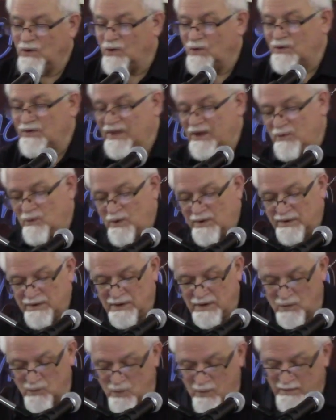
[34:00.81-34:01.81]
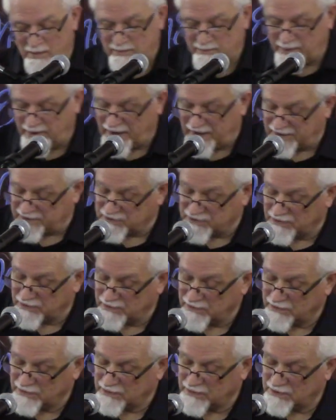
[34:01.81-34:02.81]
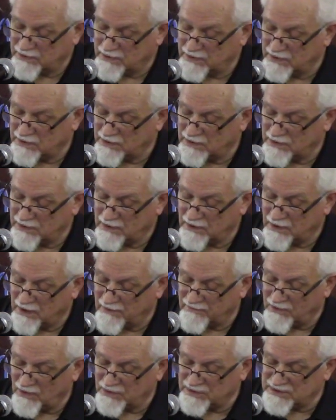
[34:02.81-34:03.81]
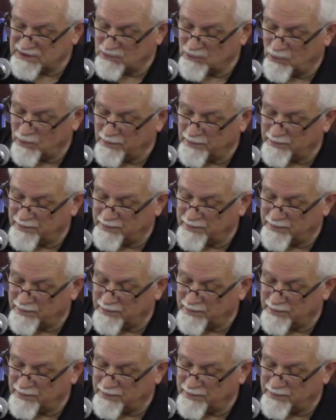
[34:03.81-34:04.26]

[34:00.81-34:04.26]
or they want a woman pastor. I've known some woman